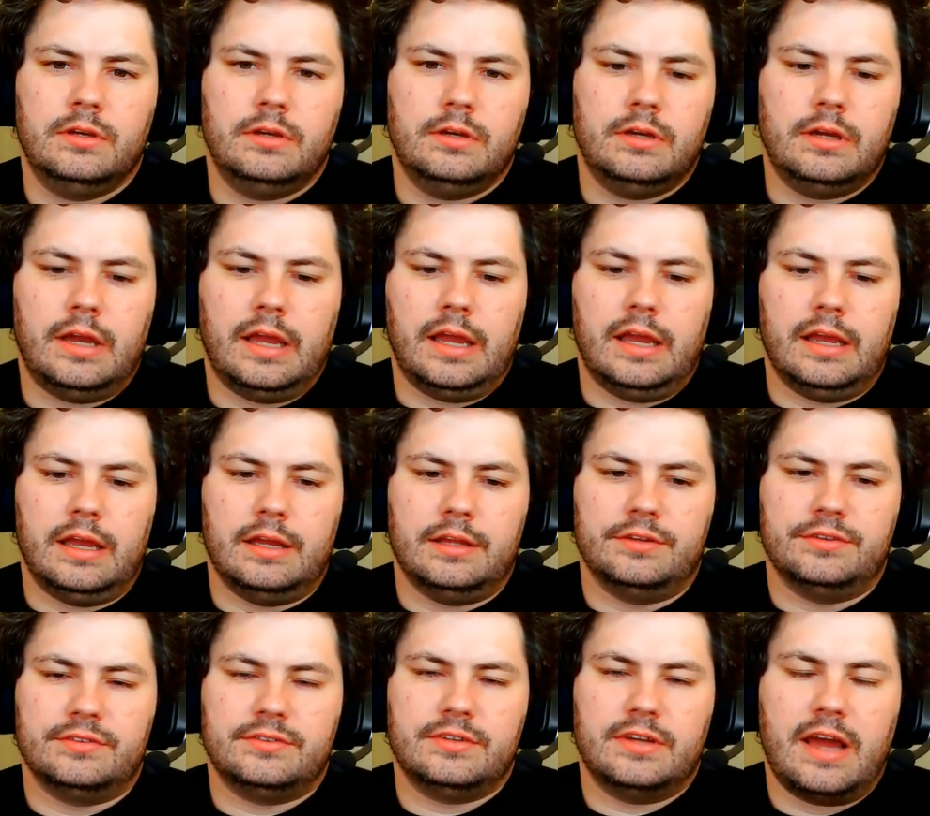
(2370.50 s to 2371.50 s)

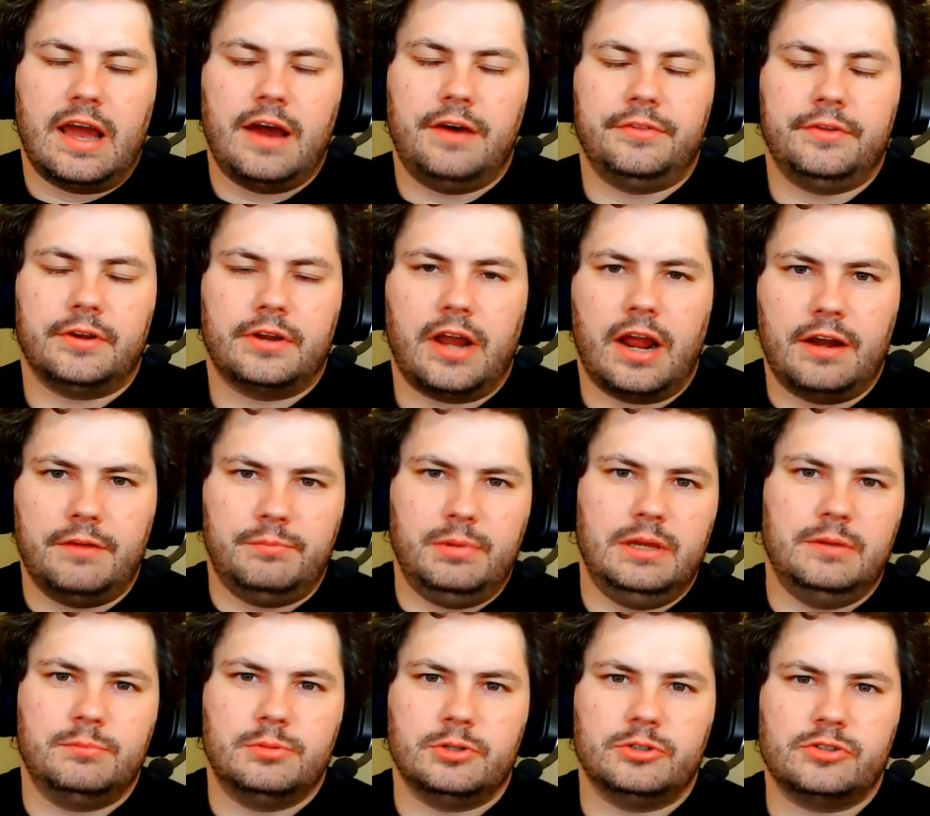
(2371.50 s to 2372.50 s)
and how they're kind of being
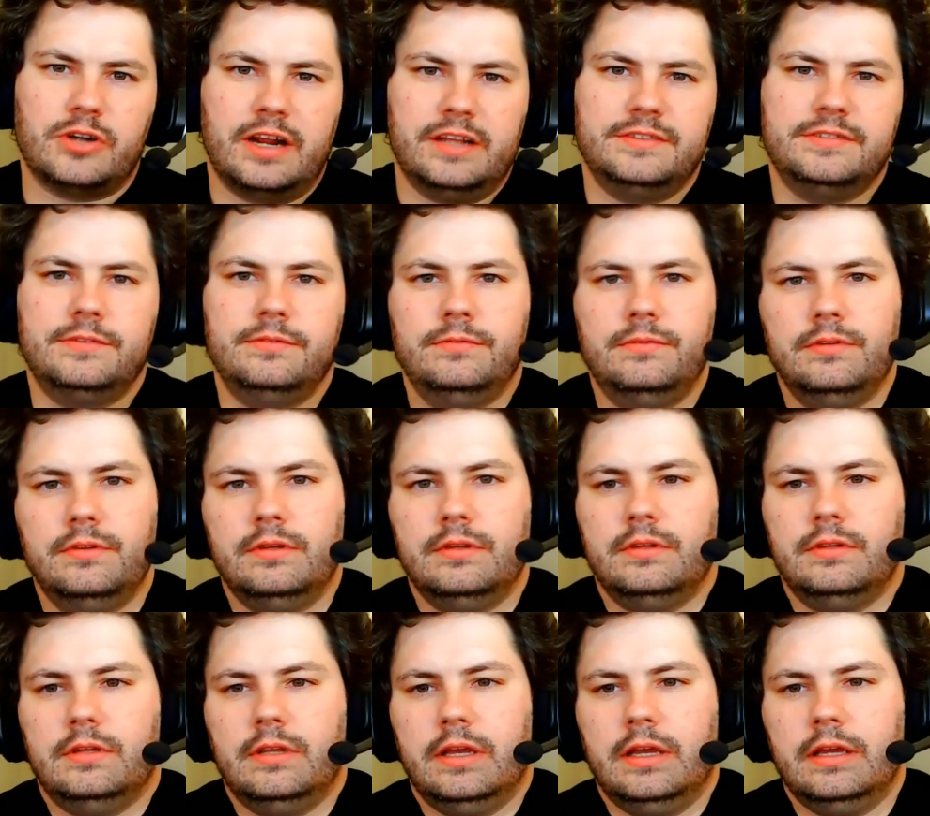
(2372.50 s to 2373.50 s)
portrayed
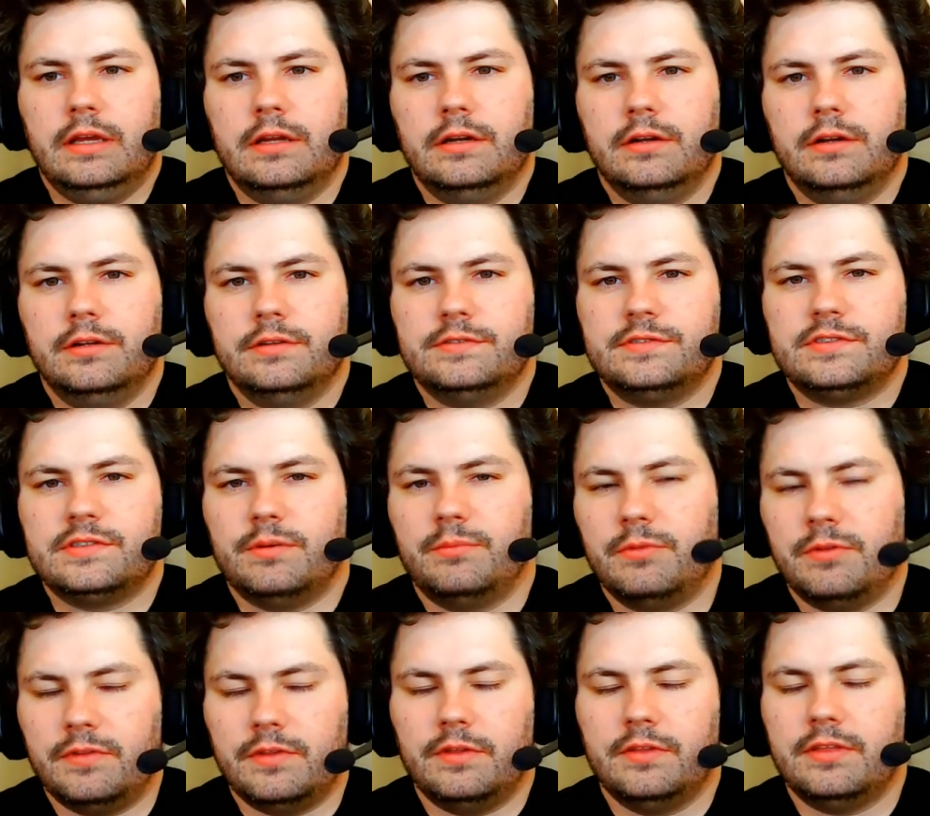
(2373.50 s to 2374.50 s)
in some of
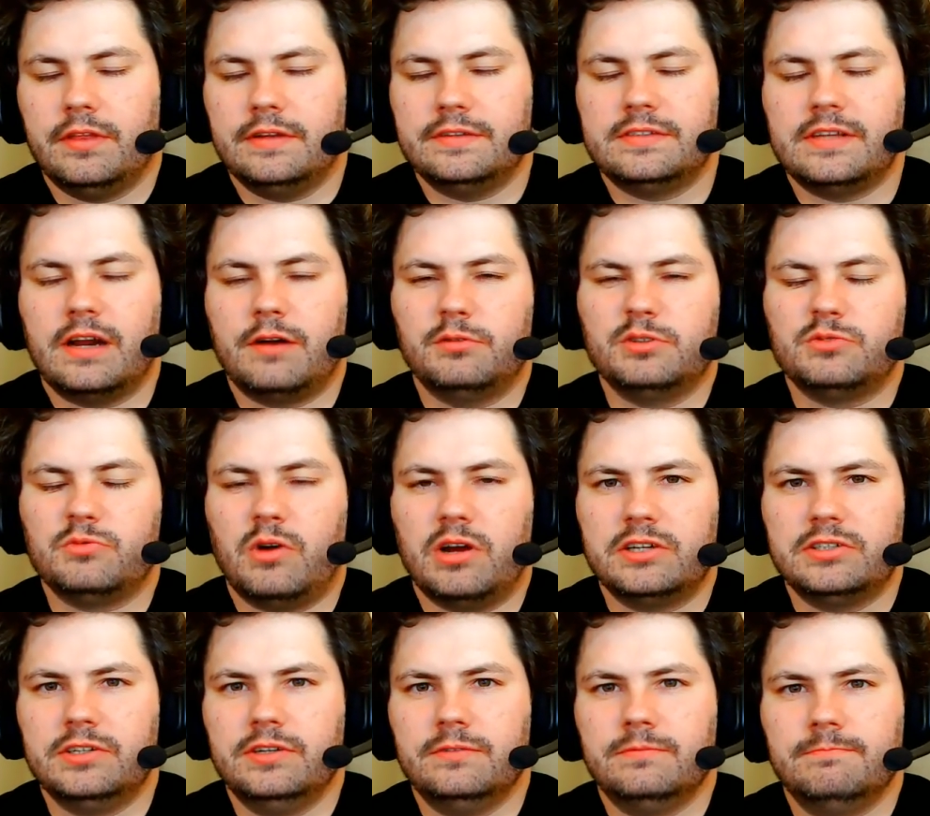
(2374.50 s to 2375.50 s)
the things that I was watching.
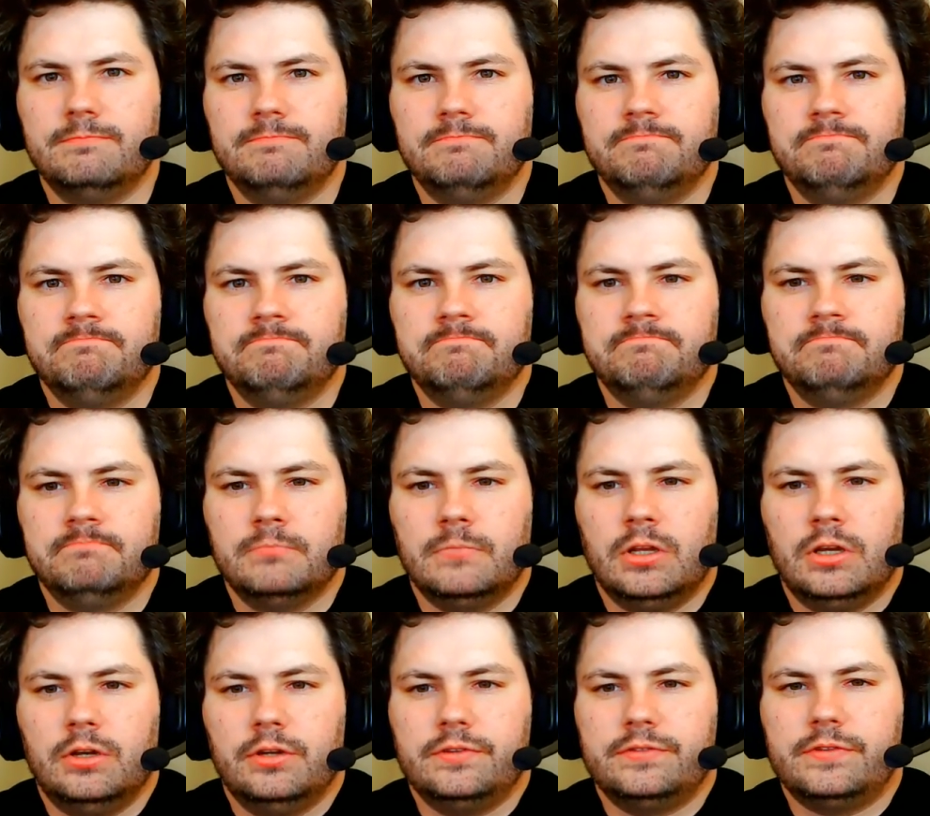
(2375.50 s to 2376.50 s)

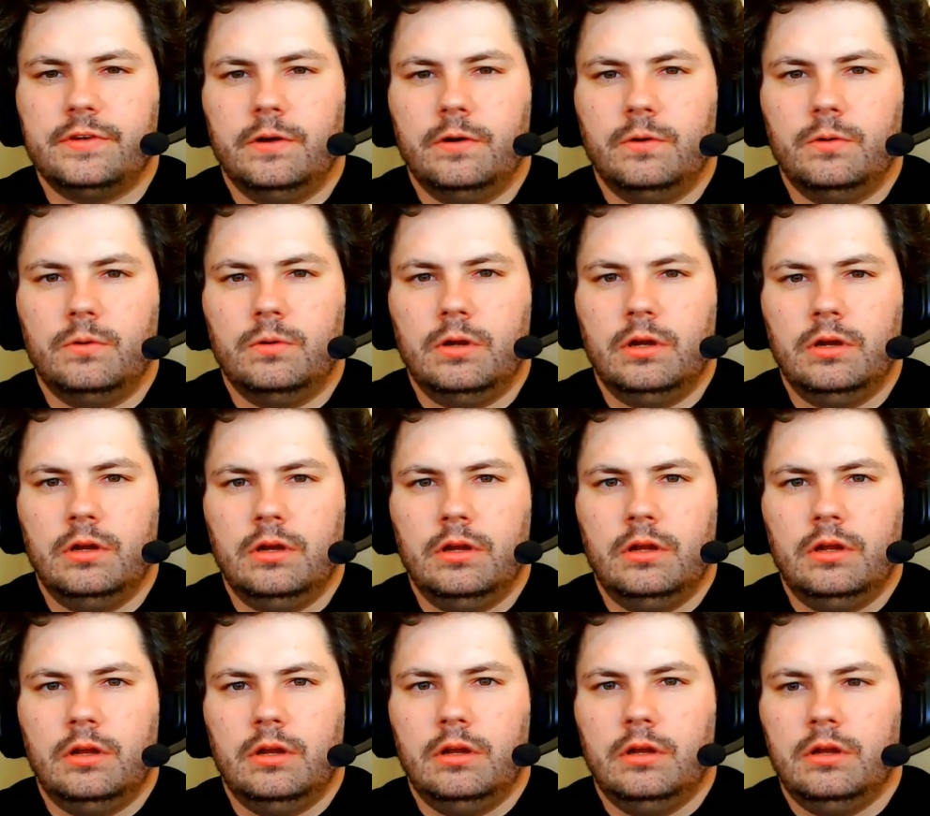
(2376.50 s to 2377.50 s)
So
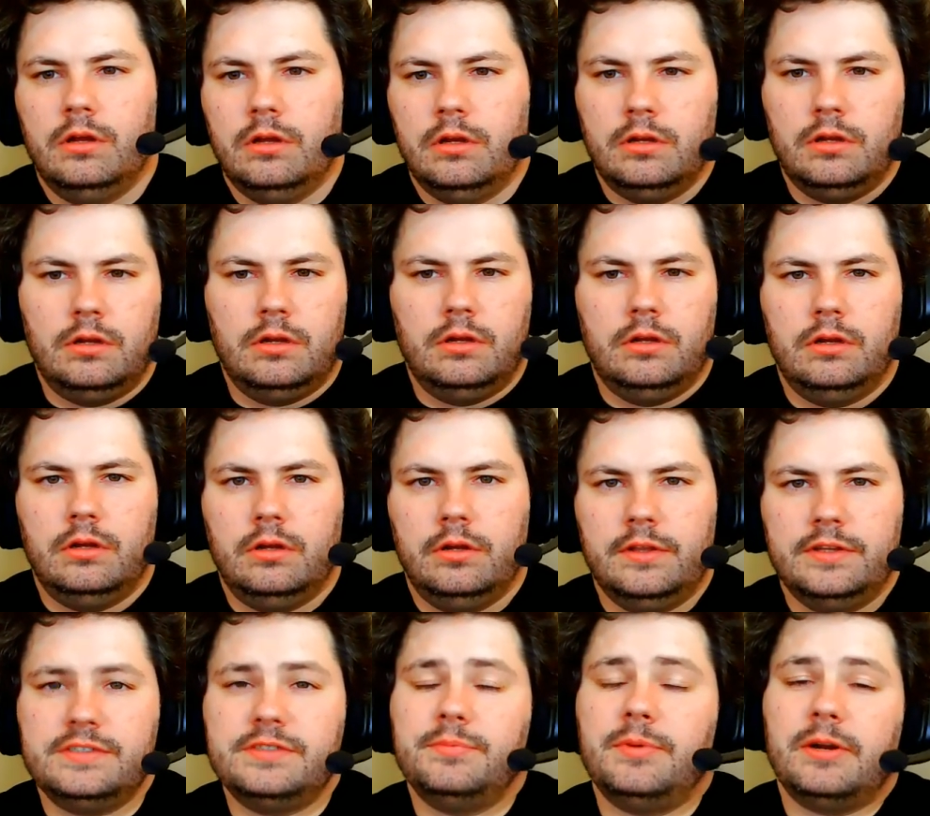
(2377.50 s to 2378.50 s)
this
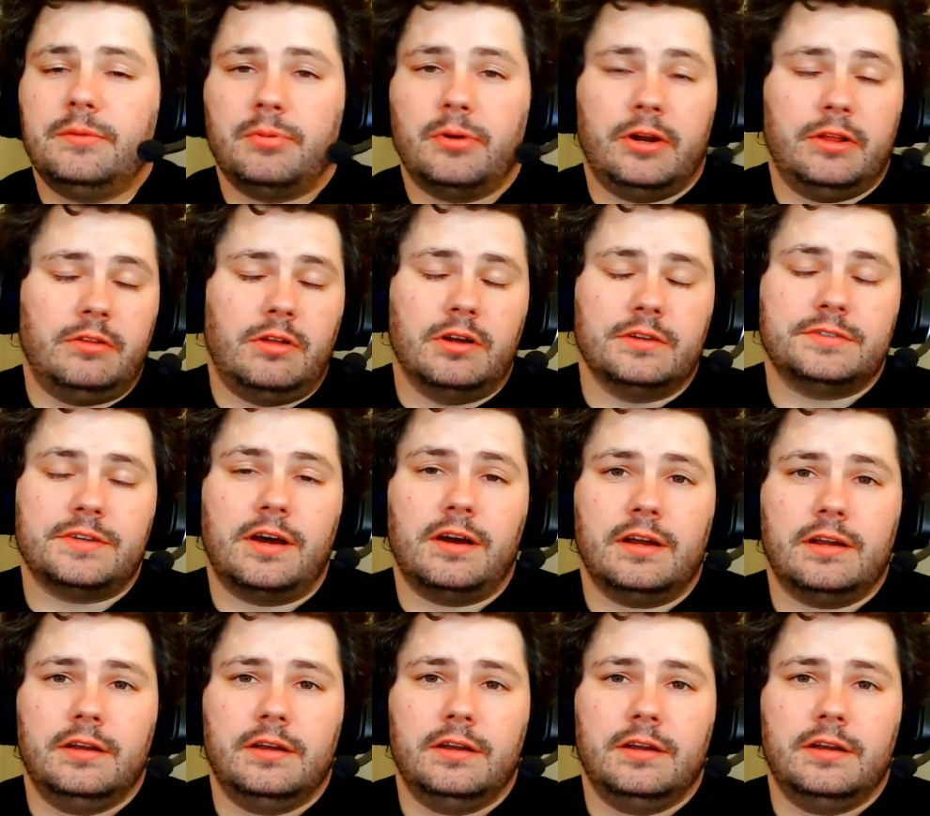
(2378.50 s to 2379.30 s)
has been a pretty long talk.